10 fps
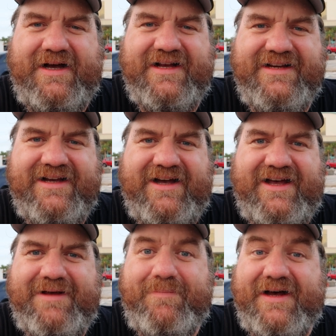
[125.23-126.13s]

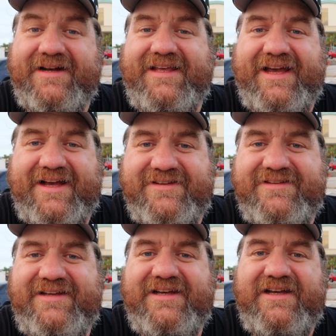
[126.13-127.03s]
podcast